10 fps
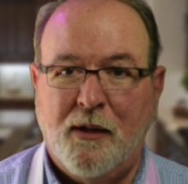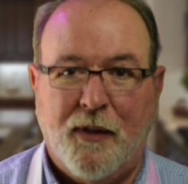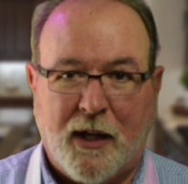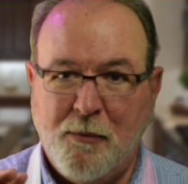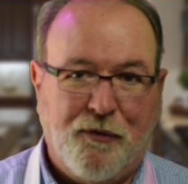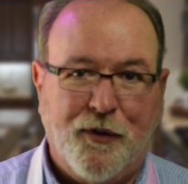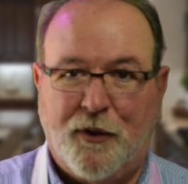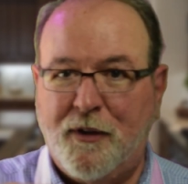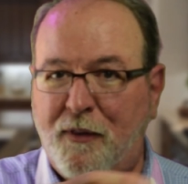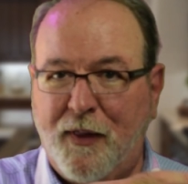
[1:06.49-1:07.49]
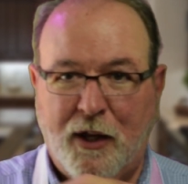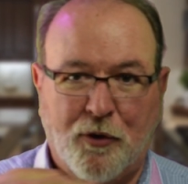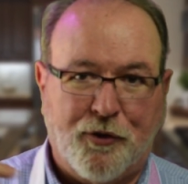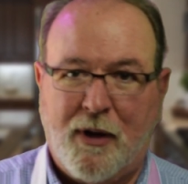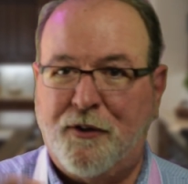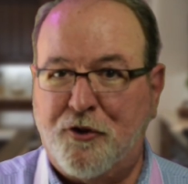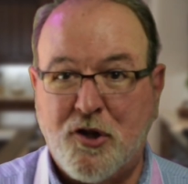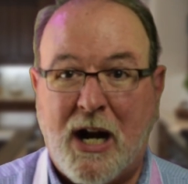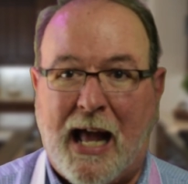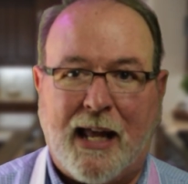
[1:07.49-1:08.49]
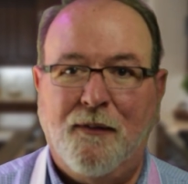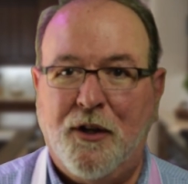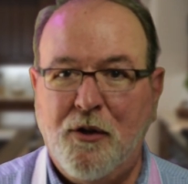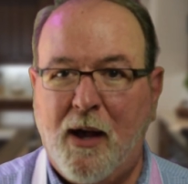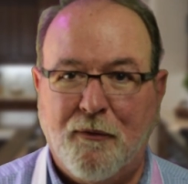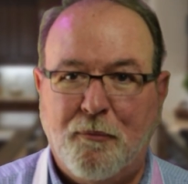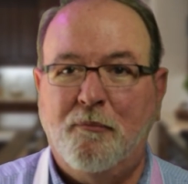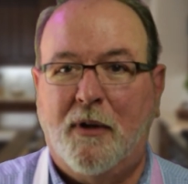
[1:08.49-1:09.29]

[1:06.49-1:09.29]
that can be filled and the thing goes around a track and then you have